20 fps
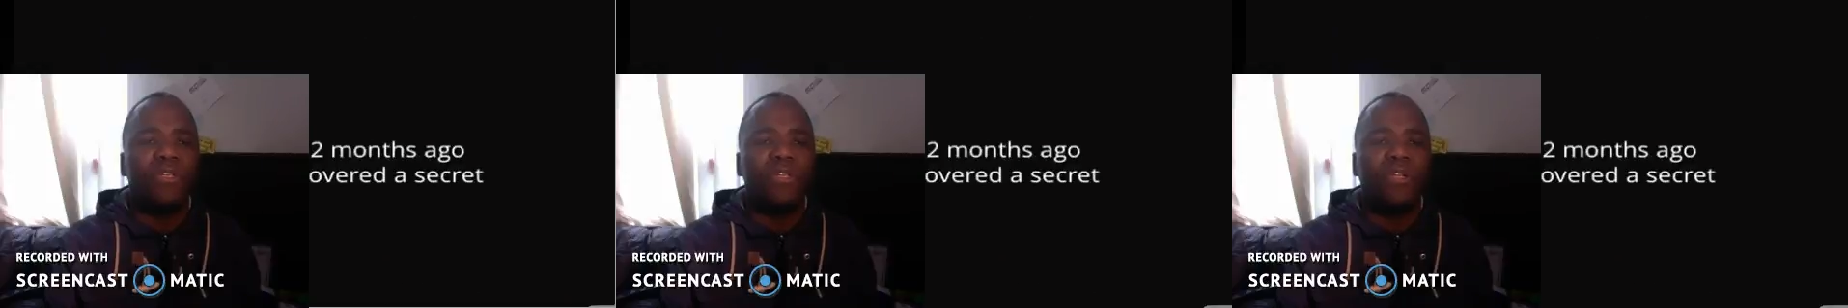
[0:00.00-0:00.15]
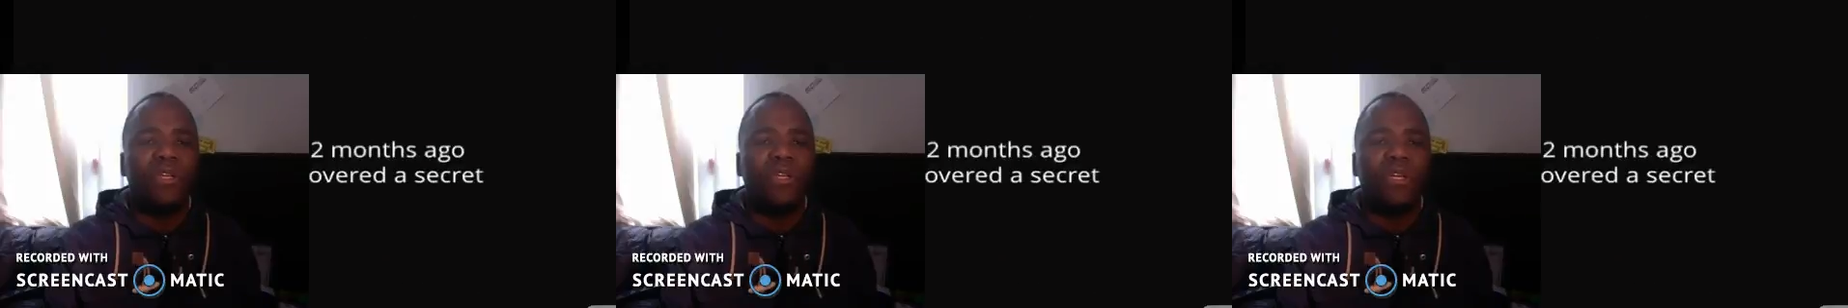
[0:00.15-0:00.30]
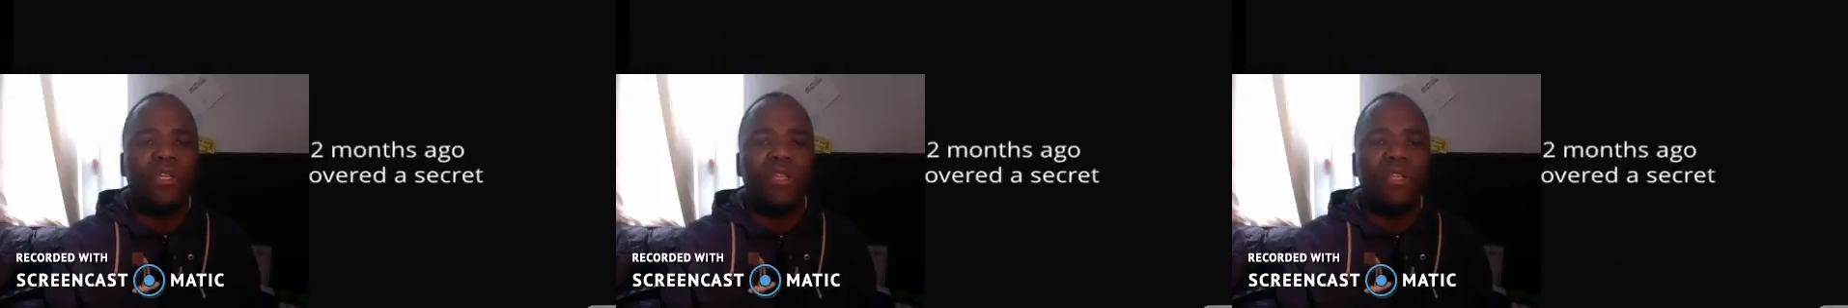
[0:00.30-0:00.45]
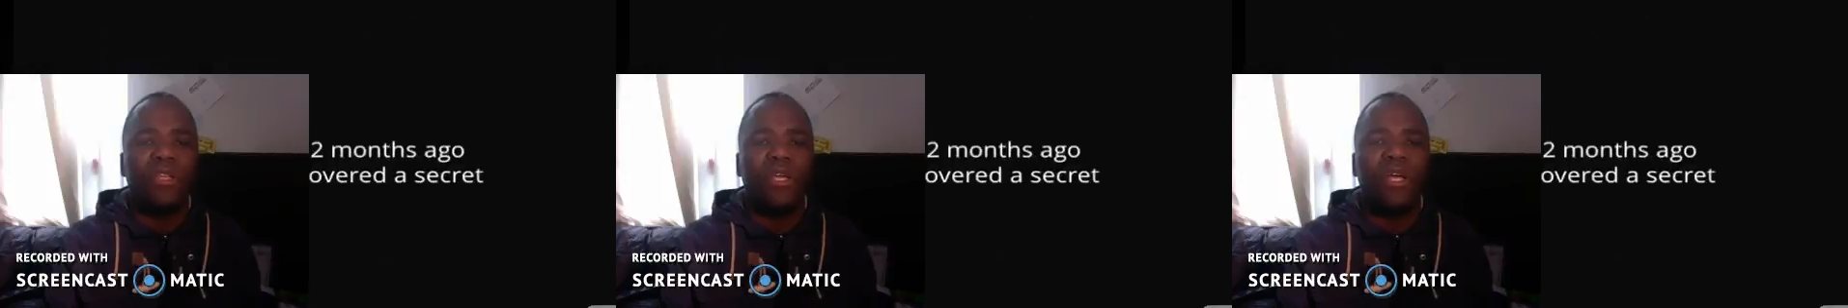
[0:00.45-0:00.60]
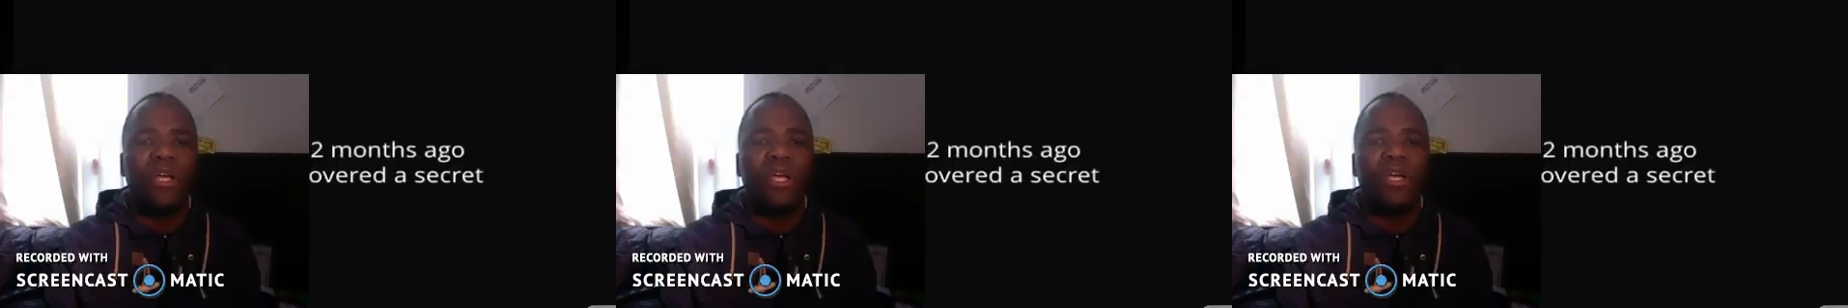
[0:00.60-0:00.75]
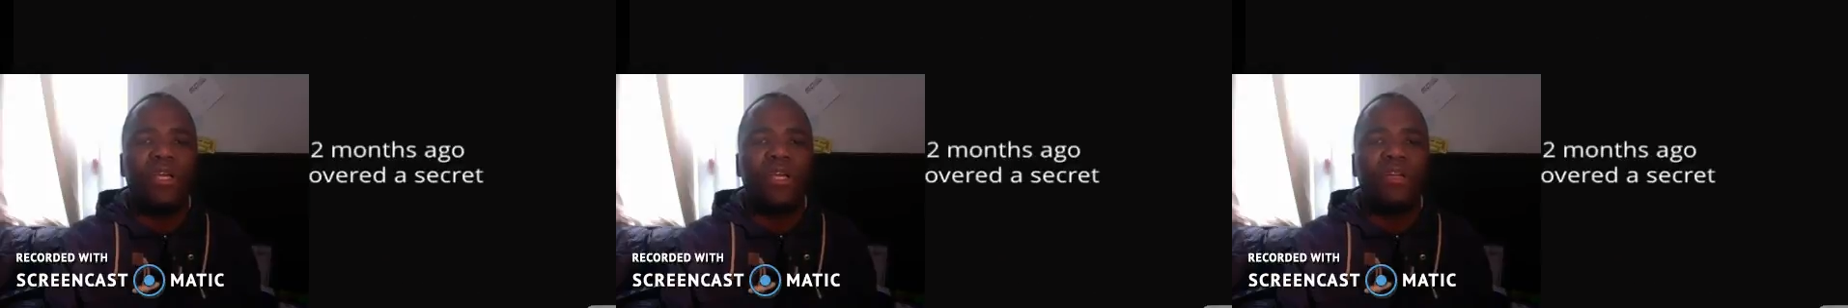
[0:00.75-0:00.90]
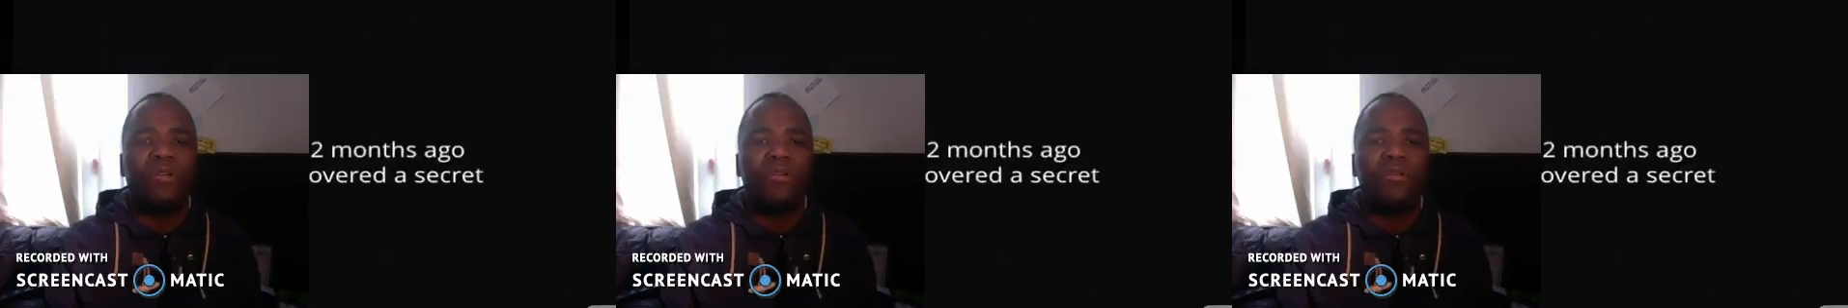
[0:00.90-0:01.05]
like
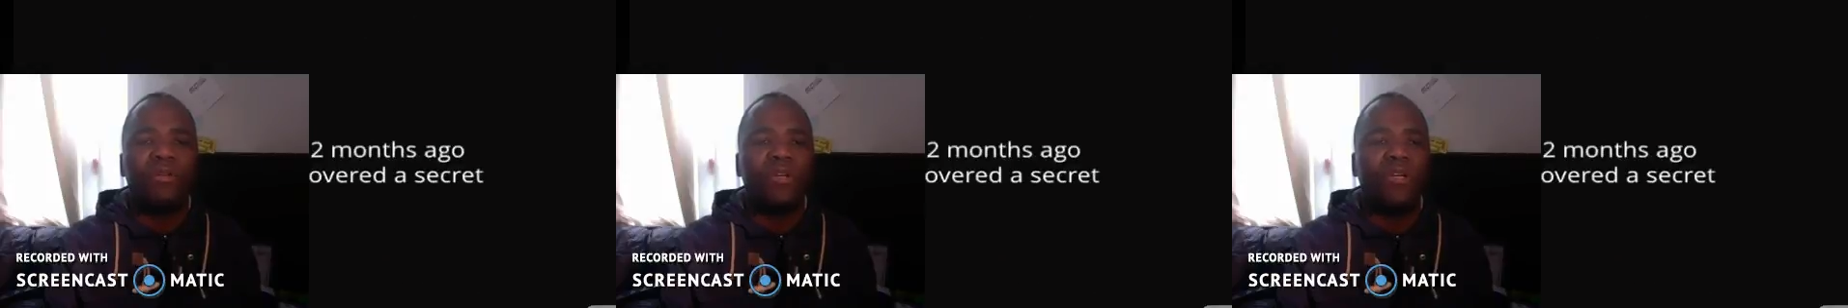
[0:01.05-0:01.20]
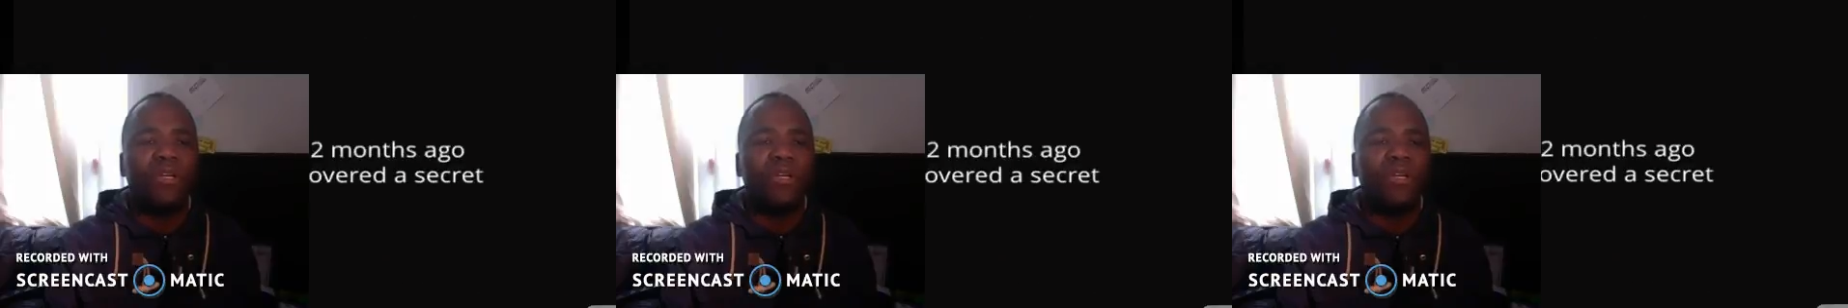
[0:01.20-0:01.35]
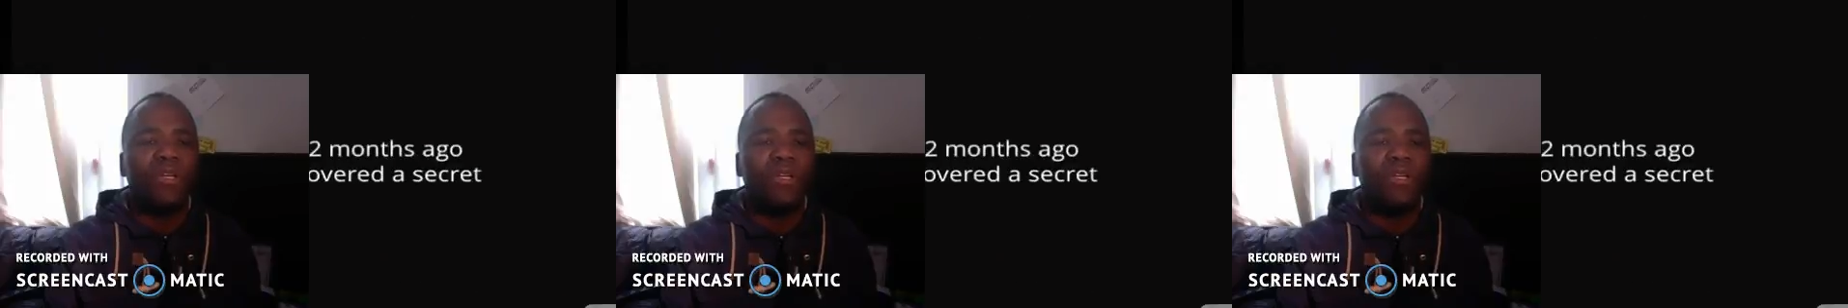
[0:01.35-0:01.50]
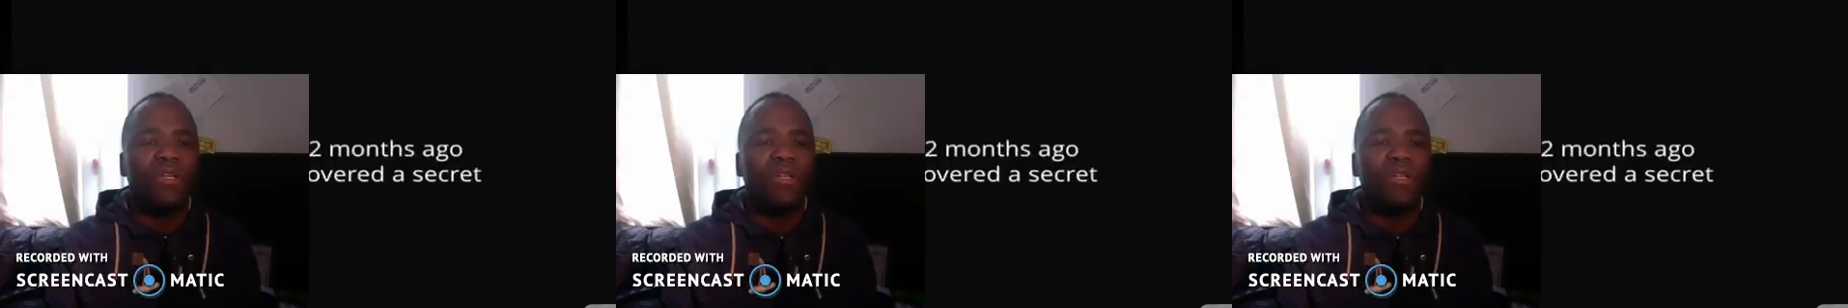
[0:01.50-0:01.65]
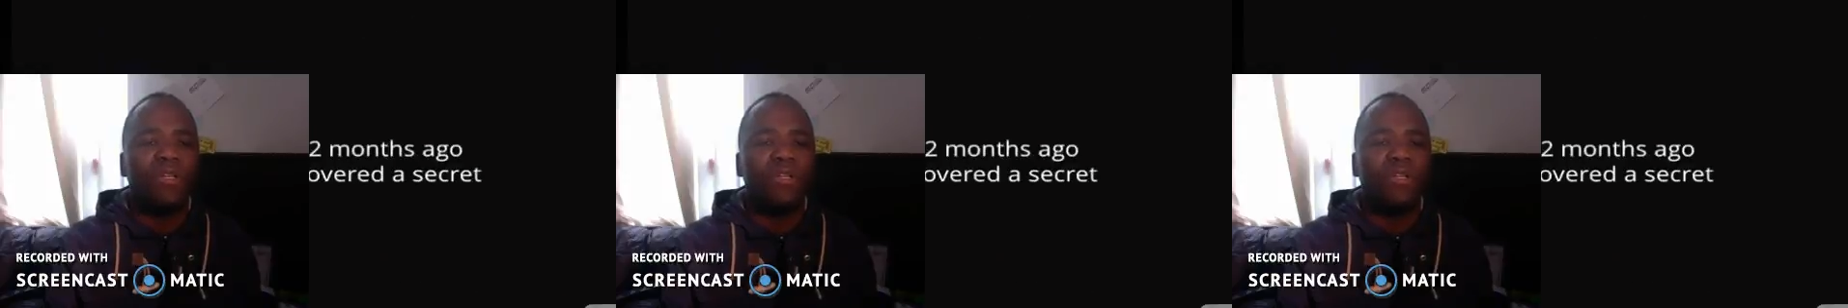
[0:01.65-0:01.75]
that, okay?